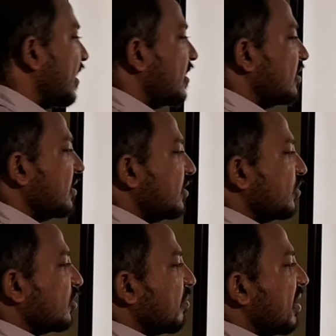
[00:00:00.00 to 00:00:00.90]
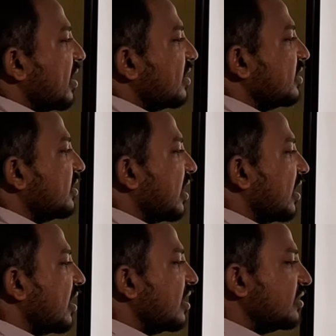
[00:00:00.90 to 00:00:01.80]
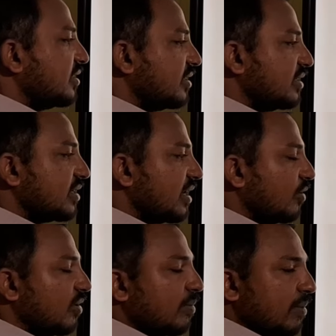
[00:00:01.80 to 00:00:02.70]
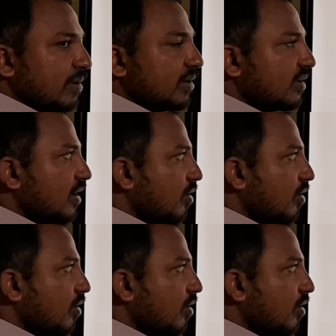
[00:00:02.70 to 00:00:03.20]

energy, geothermal energy, tidal energy. These are nuclear power. These are